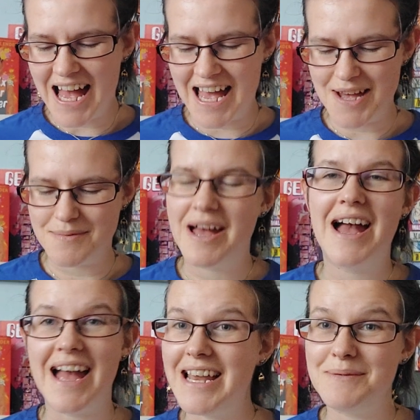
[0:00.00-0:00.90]

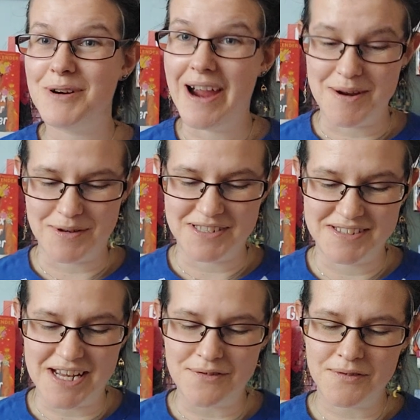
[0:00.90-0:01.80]
any more Harry Potter
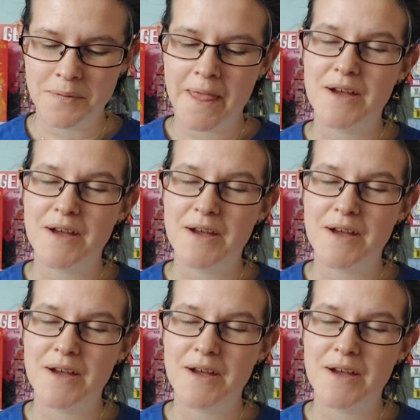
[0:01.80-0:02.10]
stuff